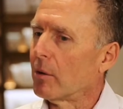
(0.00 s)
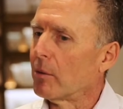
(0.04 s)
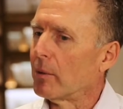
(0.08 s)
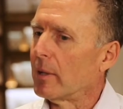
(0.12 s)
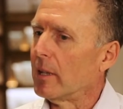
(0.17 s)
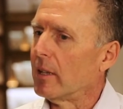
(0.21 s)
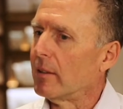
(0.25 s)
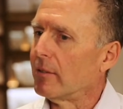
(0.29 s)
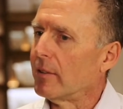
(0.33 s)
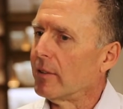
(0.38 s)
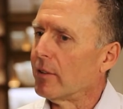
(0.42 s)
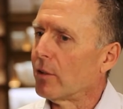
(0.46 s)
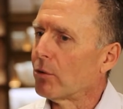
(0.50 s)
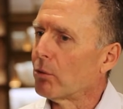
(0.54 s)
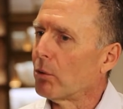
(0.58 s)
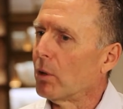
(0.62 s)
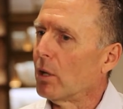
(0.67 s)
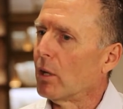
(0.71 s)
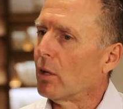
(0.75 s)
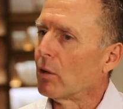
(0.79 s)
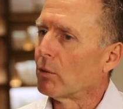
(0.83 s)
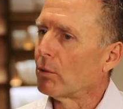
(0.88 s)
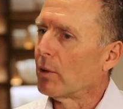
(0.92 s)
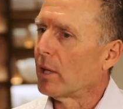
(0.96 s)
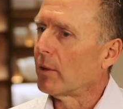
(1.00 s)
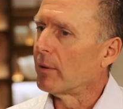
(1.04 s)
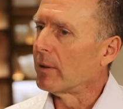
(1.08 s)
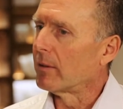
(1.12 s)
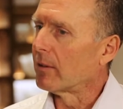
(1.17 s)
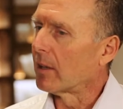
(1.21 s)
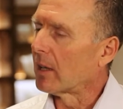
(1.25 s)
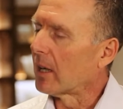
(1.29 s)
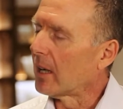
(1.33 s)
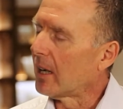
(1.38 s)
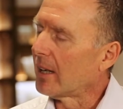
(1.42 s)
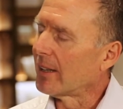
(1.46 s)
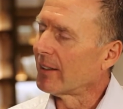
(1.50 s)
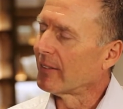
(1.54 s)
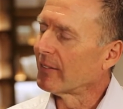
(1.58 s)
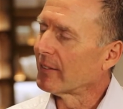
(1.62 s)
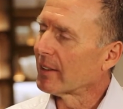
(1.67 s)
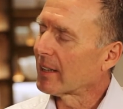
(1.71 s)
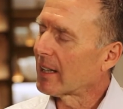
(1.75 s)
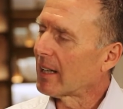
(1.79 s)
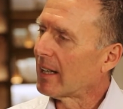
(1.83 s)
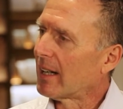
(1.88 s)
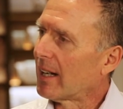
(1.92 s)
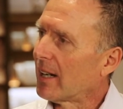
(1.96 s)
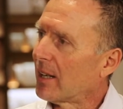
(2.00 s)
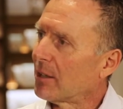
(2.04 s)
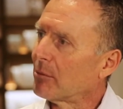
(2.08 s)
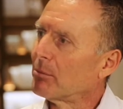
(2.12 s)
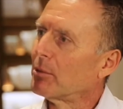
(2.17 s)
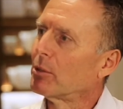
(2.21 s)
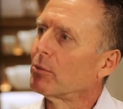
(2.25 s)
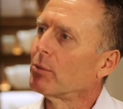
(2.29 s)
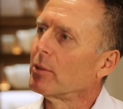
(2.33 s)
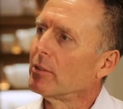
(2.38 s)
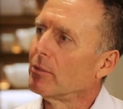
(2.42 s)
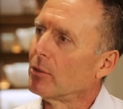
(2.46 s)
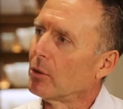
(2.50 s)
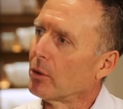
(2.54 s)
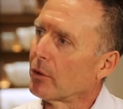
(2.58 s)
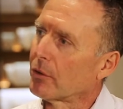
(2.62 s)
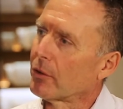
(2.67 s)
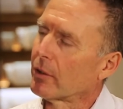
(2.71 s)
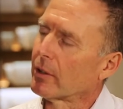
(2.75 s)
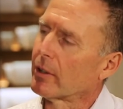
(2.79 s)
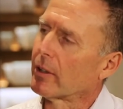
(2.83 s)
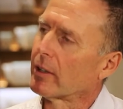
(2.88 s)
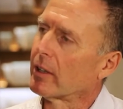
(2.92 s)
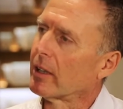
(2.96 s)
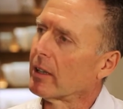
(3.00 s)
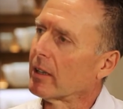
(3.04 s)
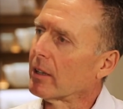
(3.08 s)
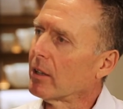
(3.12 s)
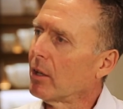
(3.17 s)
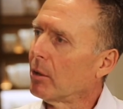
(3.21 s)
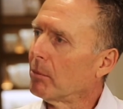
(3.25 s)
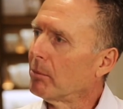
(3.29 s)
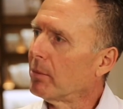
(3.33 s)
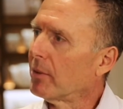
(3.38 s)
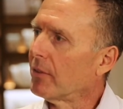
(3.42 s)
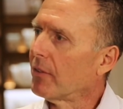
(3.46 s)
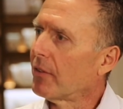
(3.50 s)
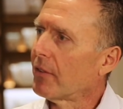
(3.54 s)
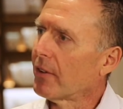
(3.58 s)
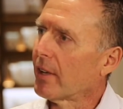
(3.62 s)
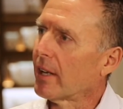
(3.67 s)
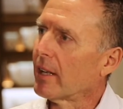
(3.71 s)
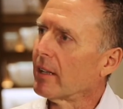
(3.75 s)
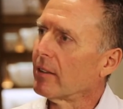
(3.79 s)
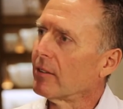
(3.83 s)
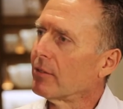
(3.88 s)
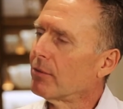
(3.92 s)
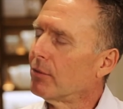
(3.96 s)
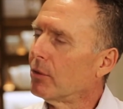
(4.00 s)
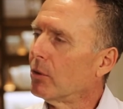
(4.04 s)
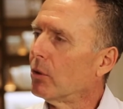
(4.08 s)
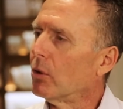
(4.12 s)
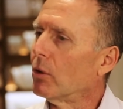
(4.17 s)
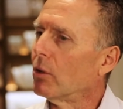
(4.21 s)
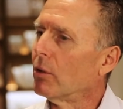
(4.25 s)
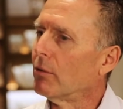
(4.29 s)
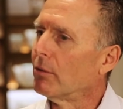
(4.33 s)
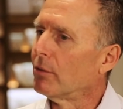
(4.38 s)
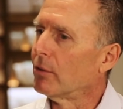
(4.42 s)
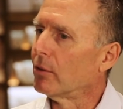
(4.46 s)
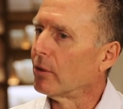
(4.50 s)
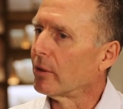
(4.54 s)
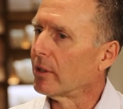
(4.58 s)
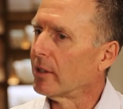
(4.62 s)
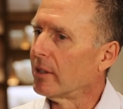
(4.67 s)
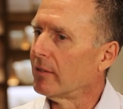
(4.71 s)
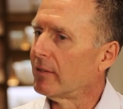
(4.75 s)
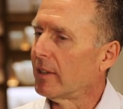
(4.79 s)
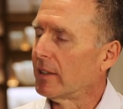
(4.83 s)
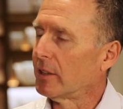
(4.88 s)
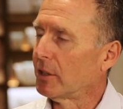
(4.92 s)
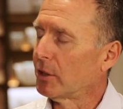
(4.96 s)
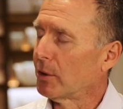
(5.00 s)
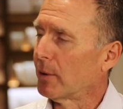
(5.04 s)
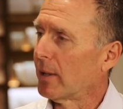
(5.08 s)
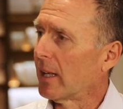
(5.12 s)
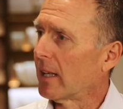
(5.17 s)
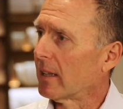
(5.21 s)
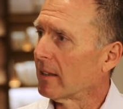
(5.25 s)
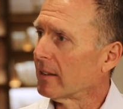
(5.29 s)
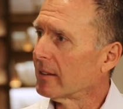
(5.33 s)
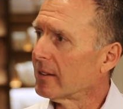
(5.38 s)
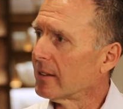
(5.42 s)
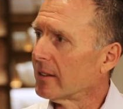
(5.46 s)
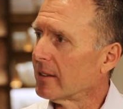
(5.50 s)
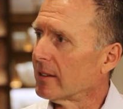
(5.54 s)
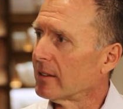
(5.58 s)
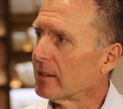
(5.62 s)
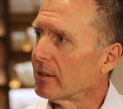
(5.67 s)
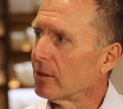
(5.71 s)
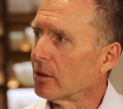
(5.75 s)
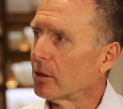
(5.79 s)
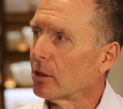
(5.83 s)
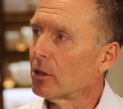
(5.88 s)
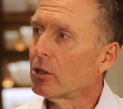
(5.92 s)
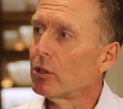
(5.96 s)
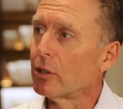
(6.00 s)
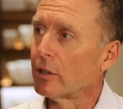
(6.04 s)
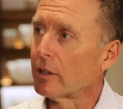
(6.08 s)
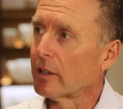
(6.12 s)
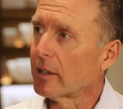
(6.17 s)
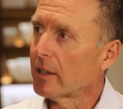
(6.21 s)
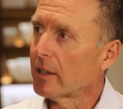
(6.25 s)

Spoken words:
We live in this world where we rely on the cloud, but we've also got to compensate for the eventualities that could